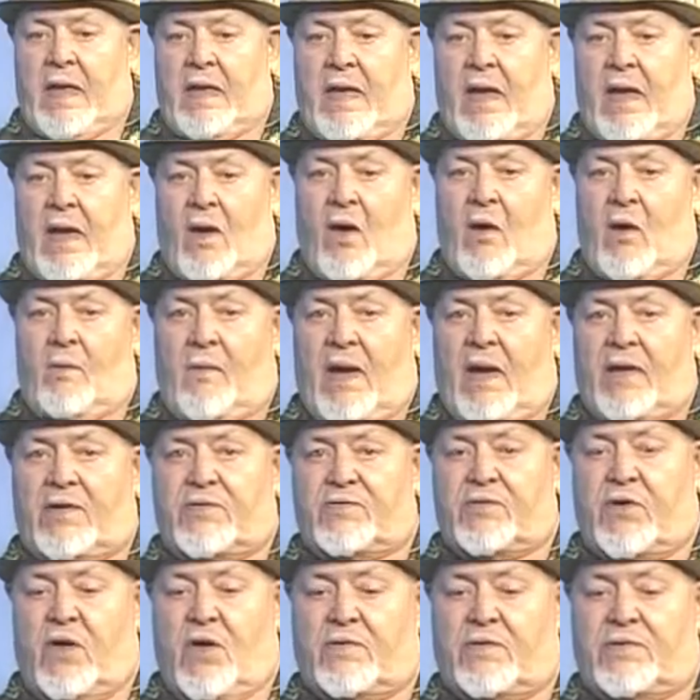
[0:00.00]
Yeah, all my
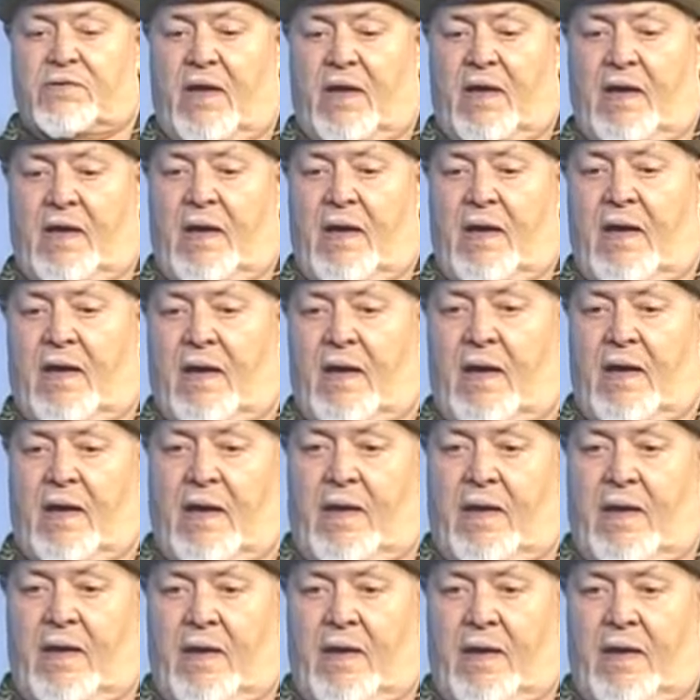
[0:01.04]
songs.
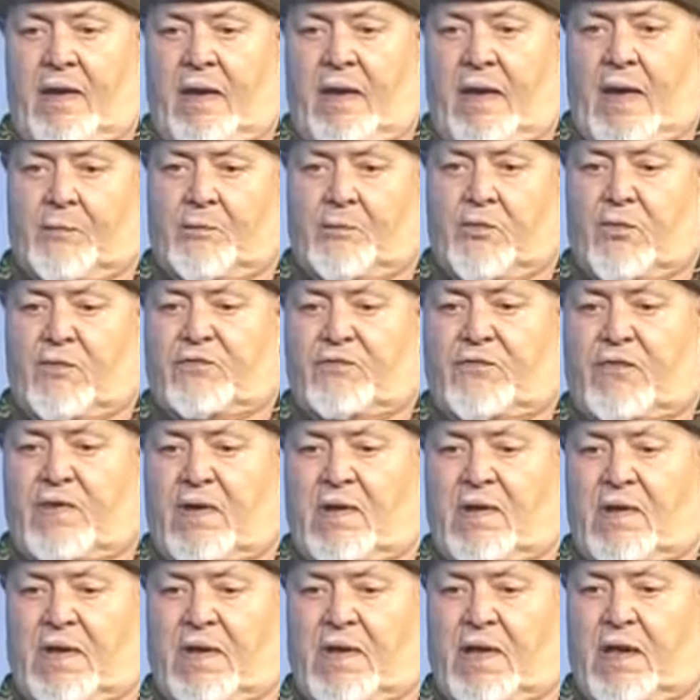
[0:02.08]
I put
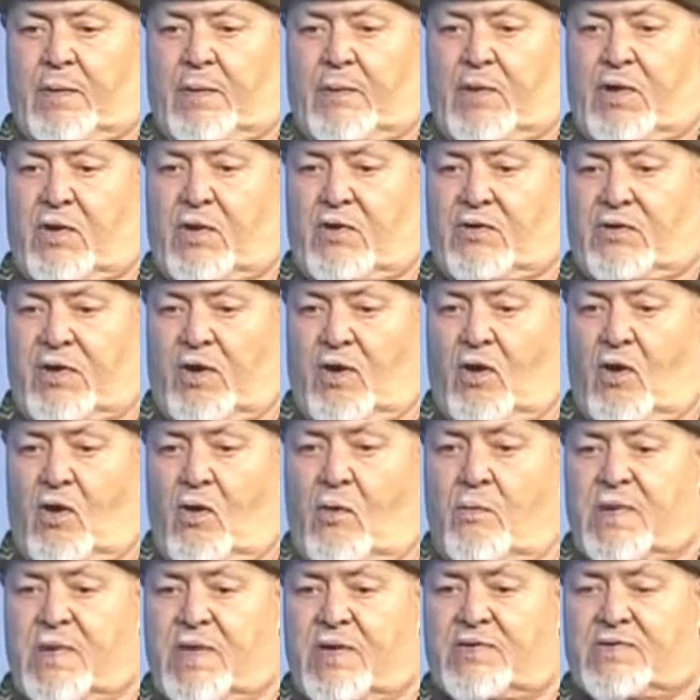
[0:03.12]
feeling in it because they
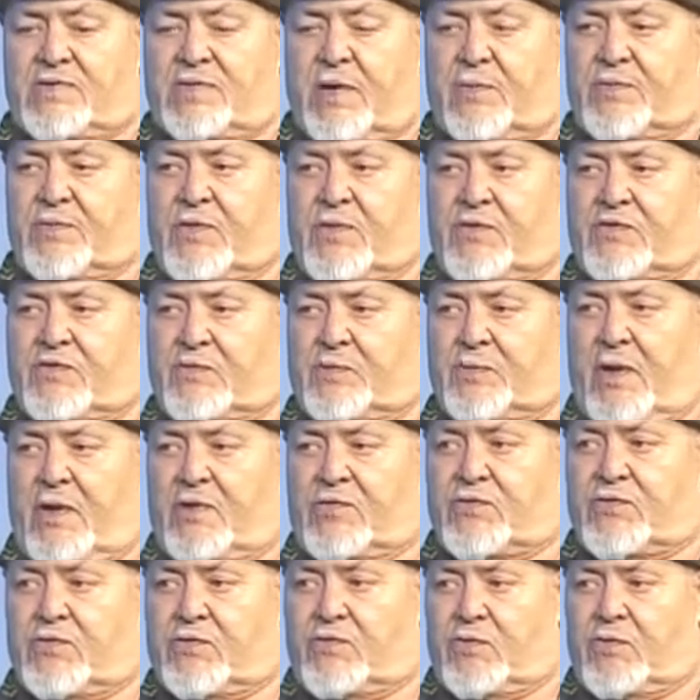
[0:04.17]
all mean something
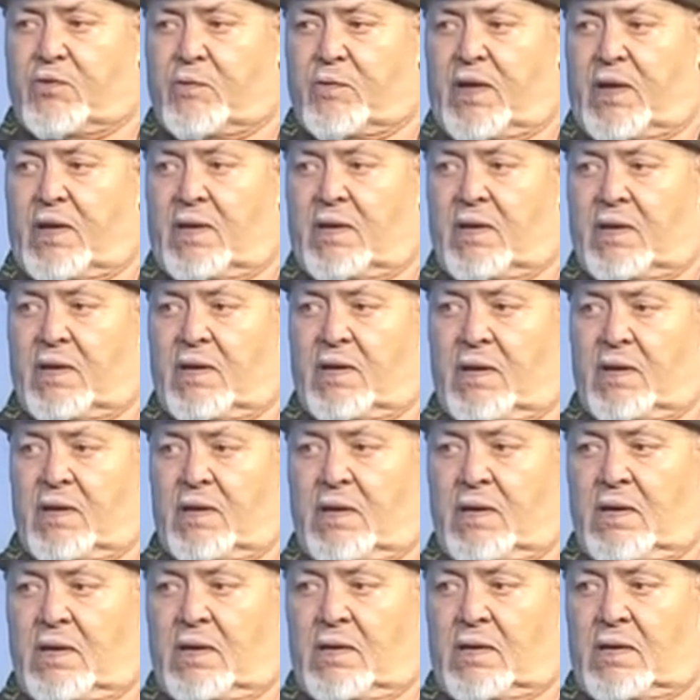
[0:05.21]
special to me.
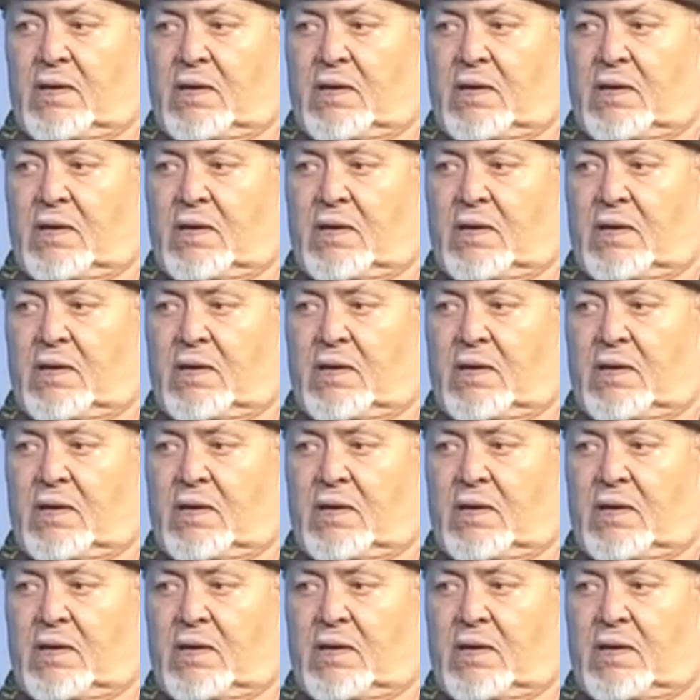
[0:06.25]
Sure.